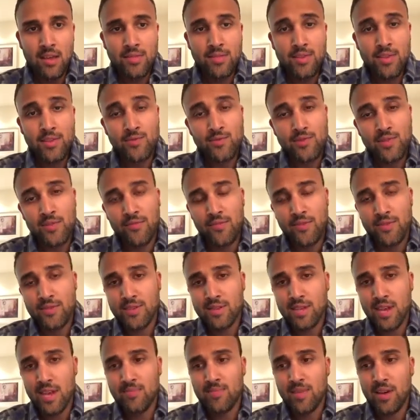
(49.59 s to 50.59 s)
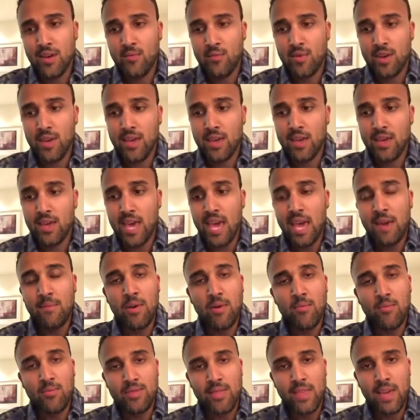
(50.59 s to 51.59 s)
This was the first time that we came
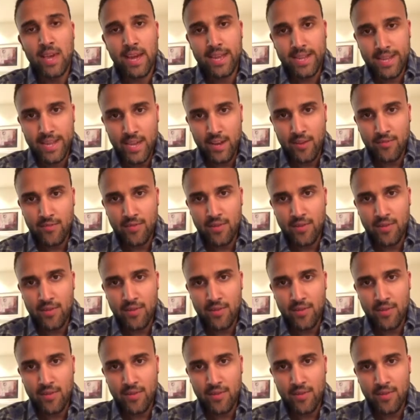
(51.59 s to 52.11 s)
up with the idea